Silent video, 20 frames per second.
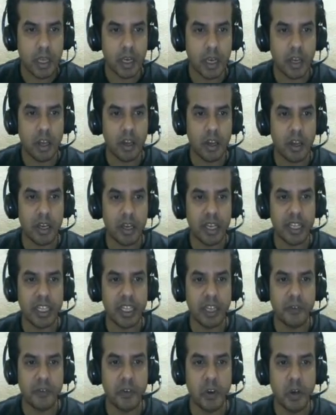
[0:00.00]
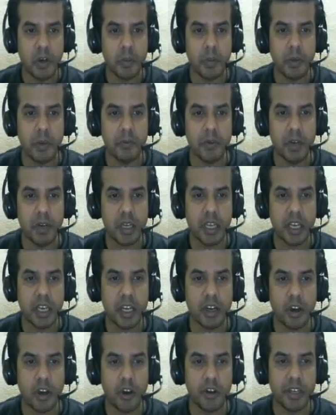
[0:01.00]
Neither we would be working
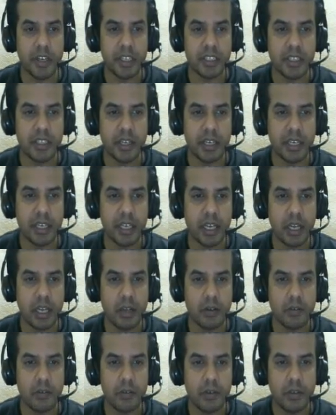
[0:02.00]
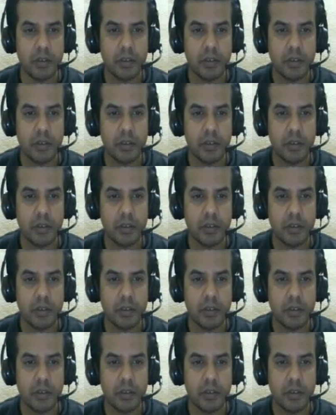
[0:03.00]
on audience right now.